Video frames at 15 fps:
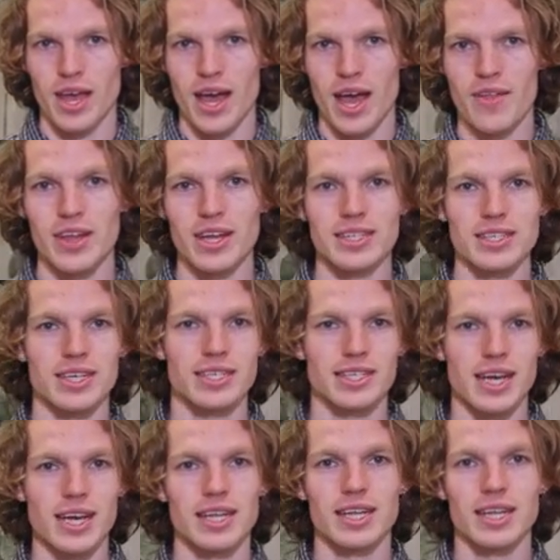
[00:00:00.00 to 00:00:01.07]
And that's
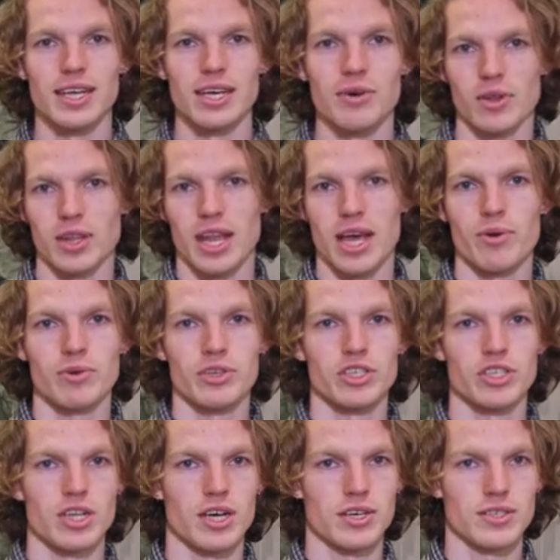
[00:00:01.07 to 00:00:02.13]
exactly what
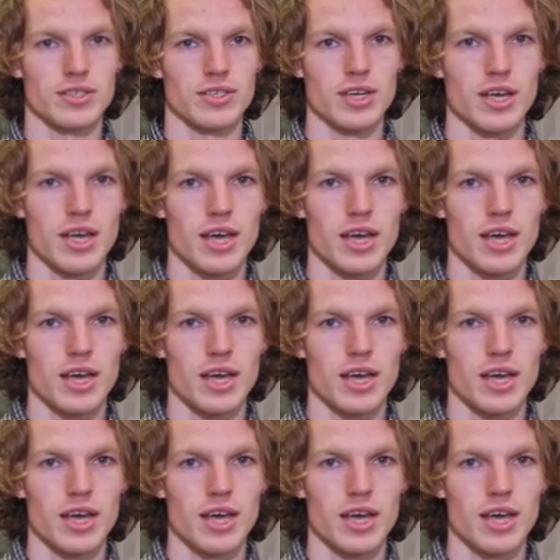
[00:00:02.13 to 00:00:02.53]
language does.